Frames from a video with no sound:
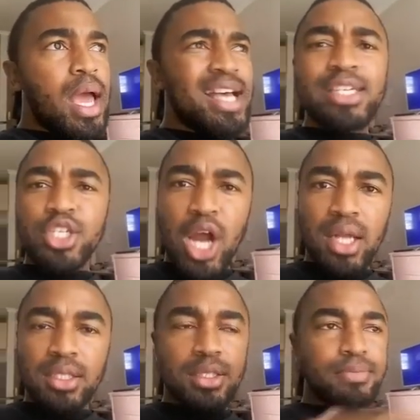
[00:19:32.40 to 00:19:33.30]
As a
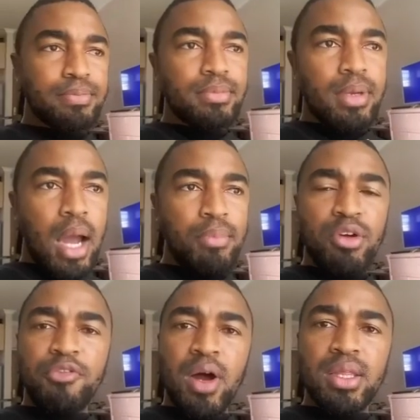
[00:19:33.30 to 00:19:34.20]
child, I'm
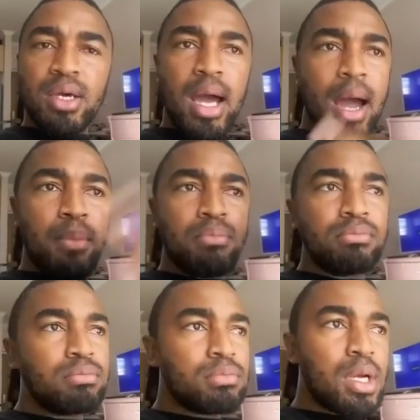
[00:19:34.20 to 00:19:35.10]
your father,
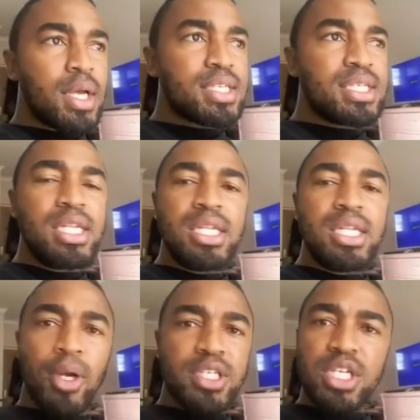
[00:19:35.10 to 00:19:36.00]
I'm a senior
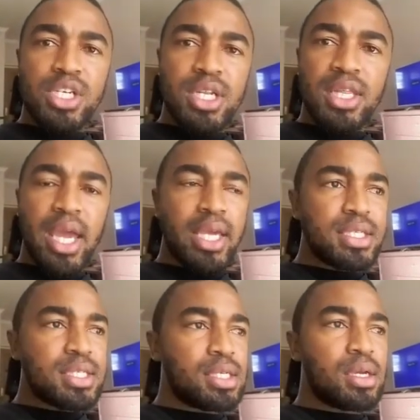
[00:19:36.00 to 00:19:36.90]
politician in the
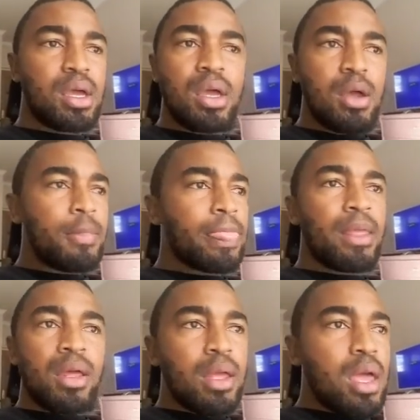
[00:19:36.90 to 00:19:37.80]
ANC.
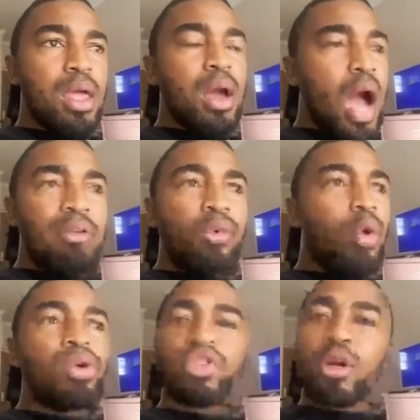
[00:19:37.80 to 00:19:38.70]
I've
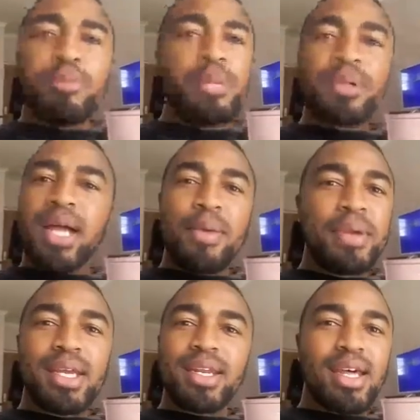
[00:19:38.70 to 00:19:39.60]
always got people
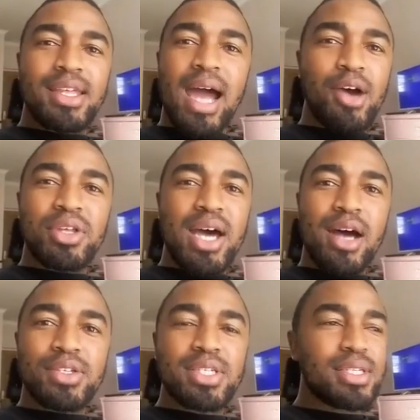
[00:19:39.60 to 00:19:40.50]
coming in and out of the
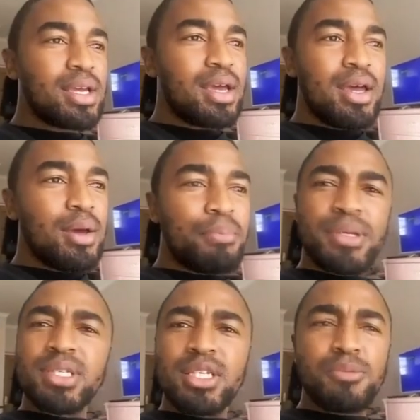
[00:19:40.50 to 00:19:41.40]
house,
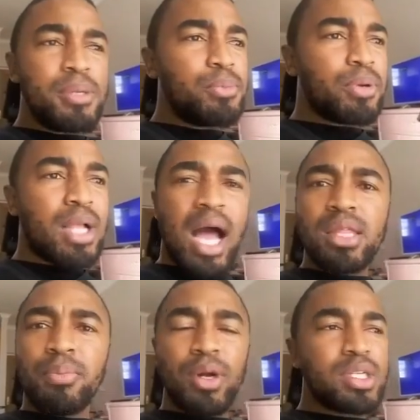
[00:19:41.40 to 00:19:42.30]
business people,
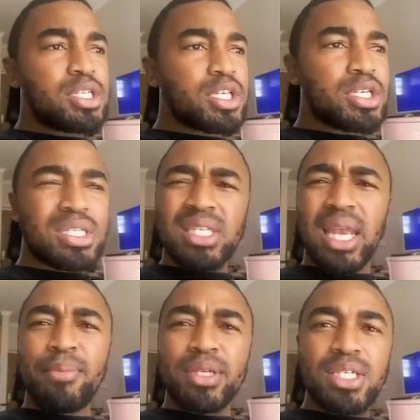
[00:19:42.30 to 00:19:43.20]
other politicians,
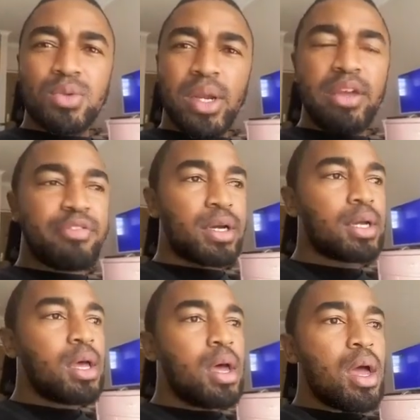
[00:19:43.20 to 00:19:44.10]
celebrities, whatever.
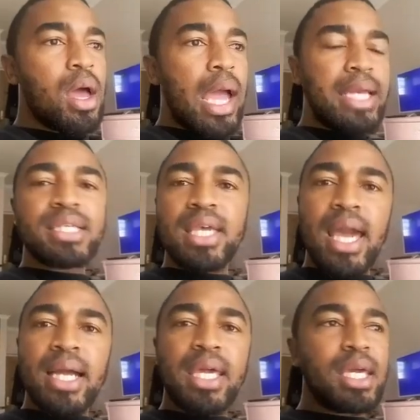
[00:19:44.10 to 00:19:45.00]
And as a
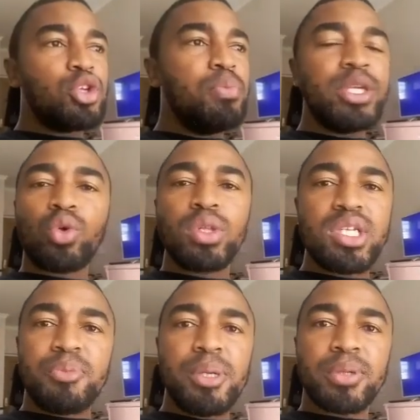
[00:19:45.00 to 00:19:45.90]
young kid, you meet all
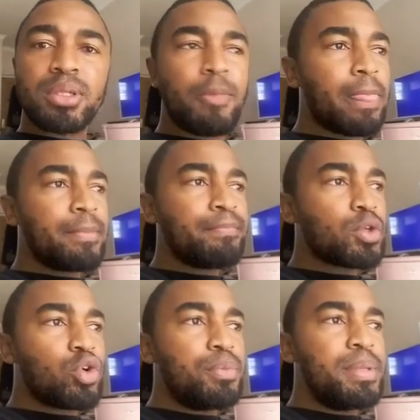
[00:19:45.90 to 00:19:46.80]
these people.
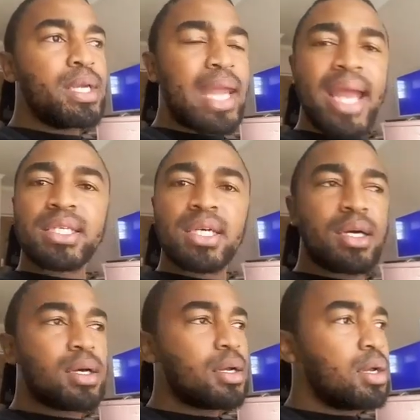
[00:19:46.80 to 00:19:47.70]
Could be an
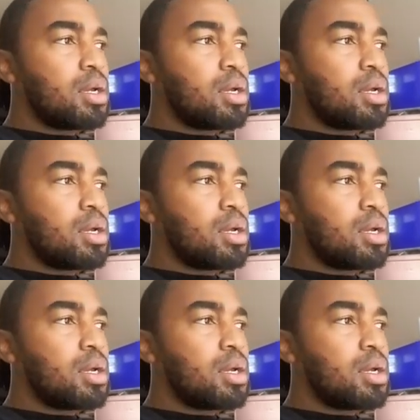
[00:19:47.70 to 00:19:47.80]
actor,